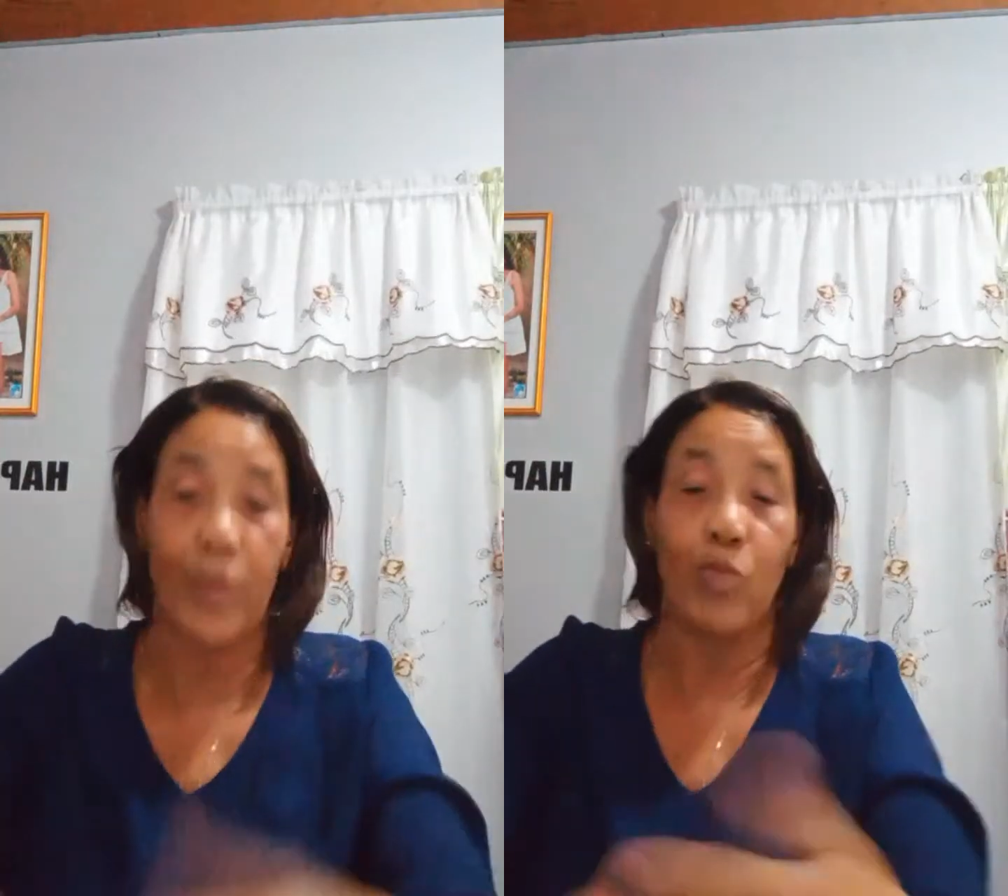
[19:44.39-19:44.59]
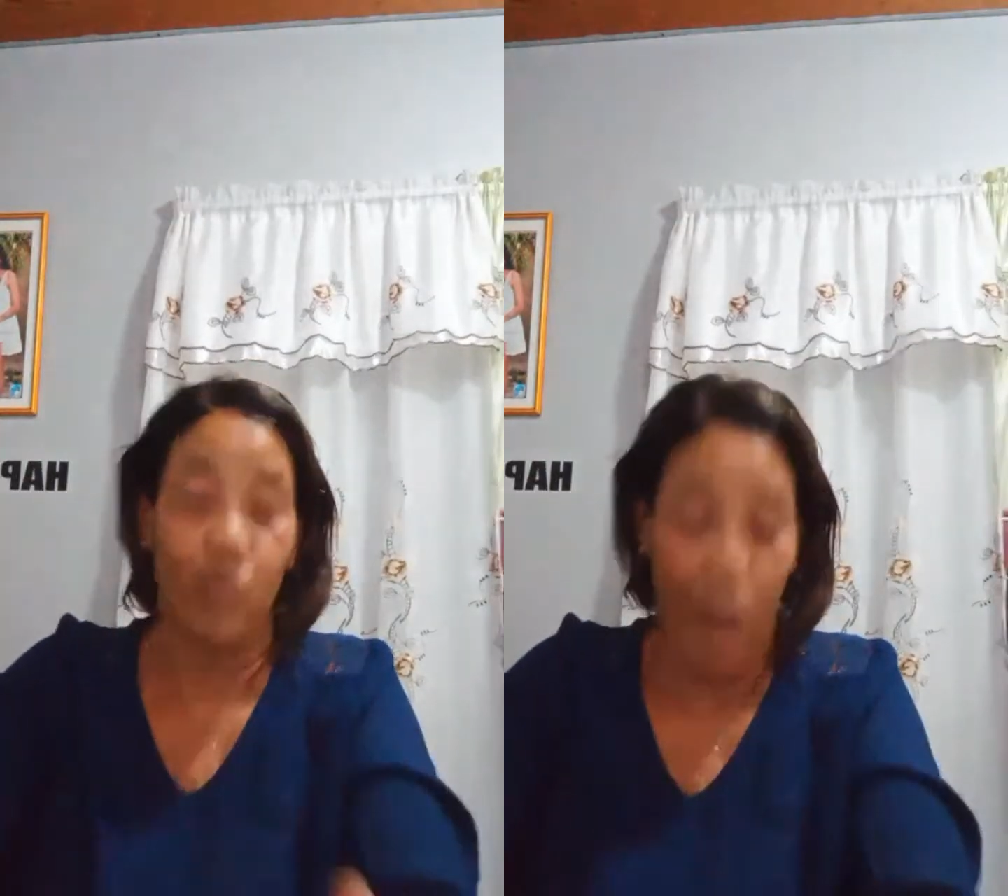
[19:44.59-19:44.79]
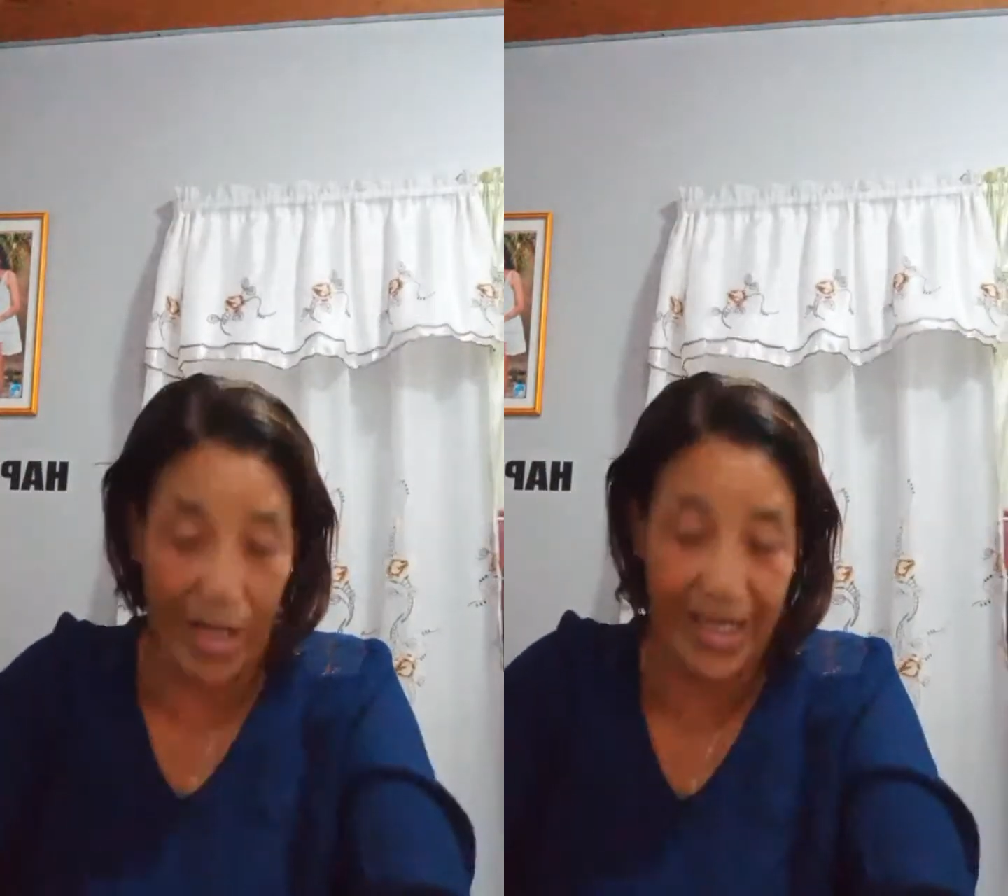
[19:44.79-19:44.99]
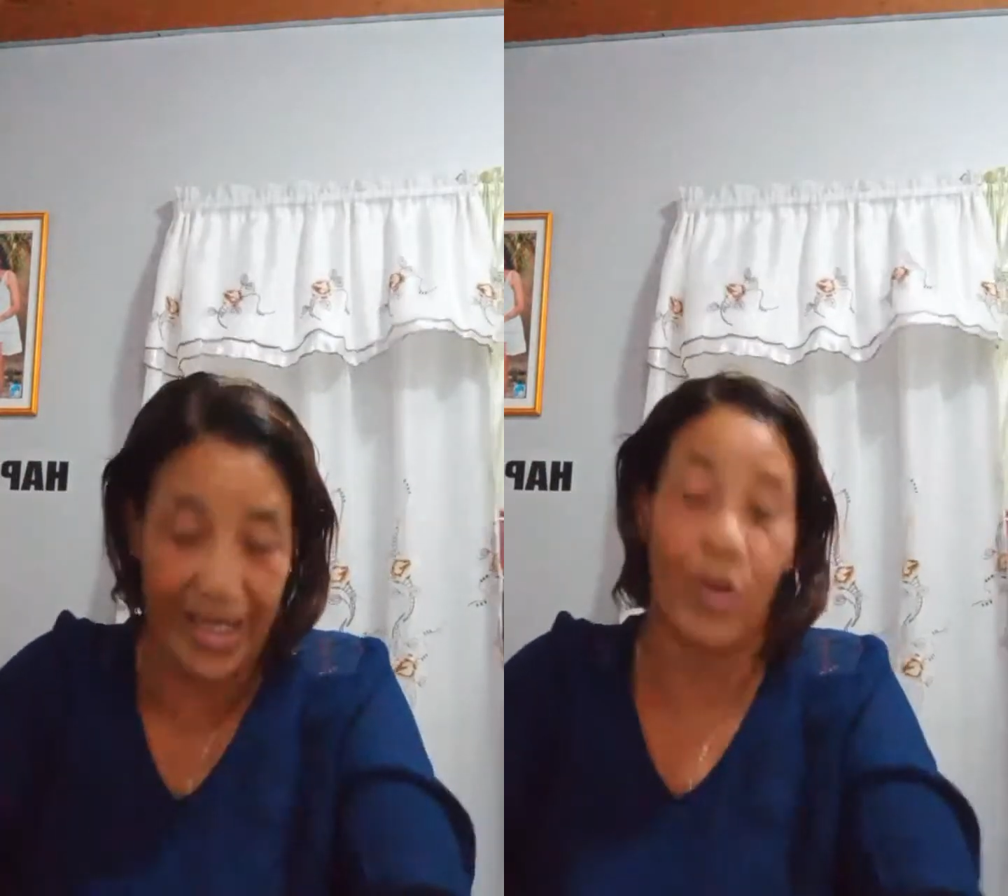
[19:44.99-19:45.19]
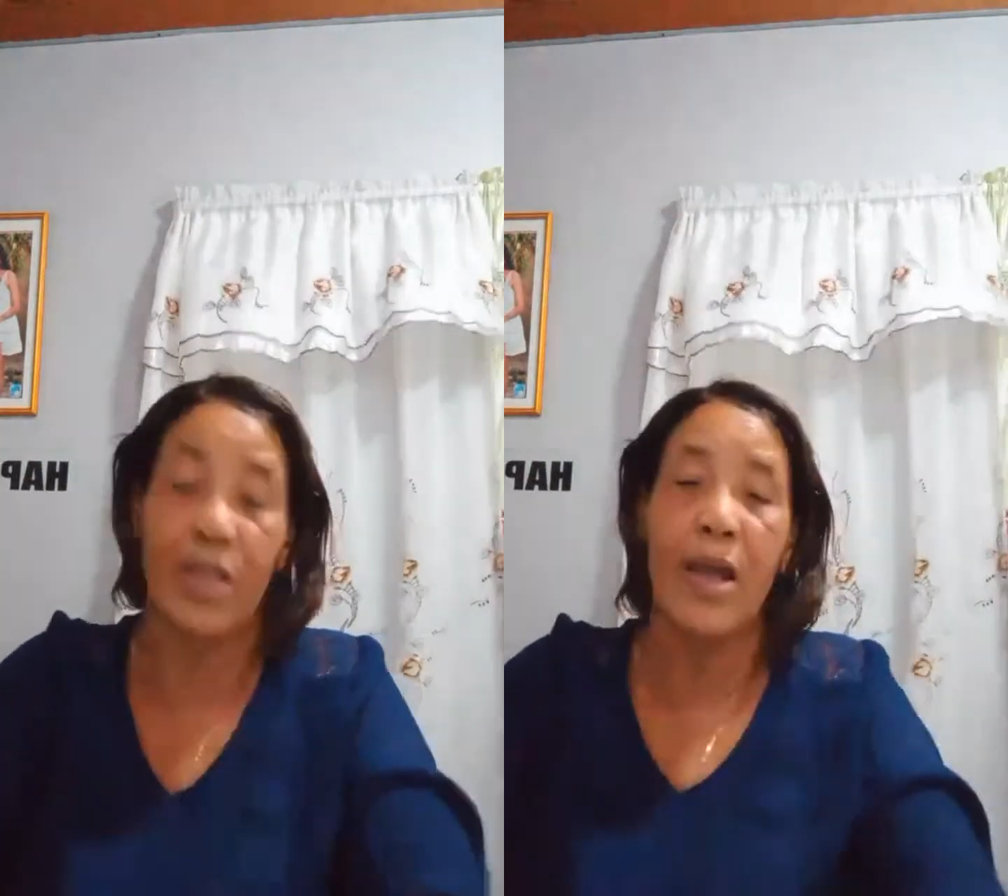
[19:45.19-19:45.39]
but what he
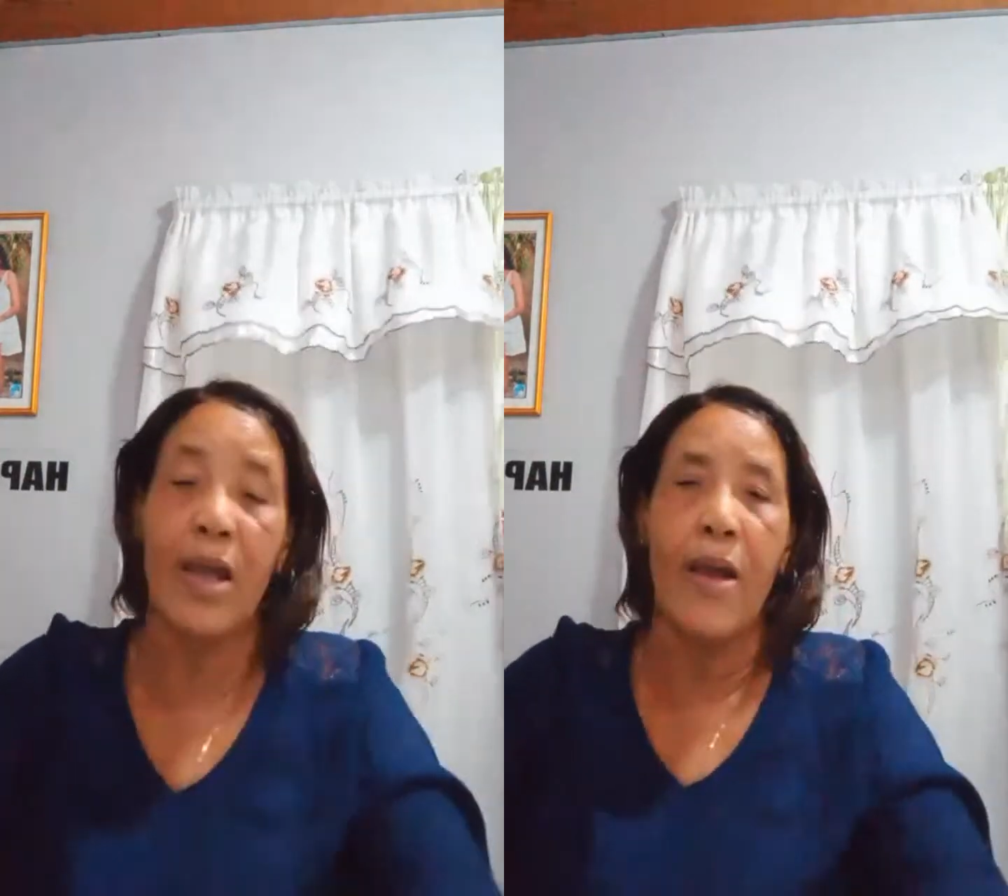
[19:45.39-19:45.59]
said was,